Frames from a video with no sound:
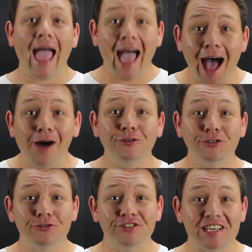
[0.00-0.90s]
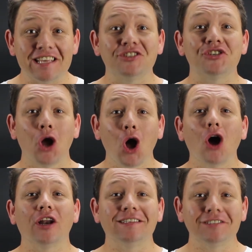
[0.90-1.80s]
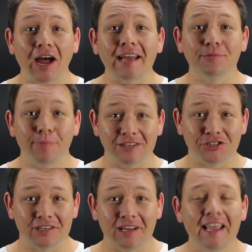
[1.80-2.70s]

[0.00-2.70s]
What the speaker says: how to teach on a tight budget.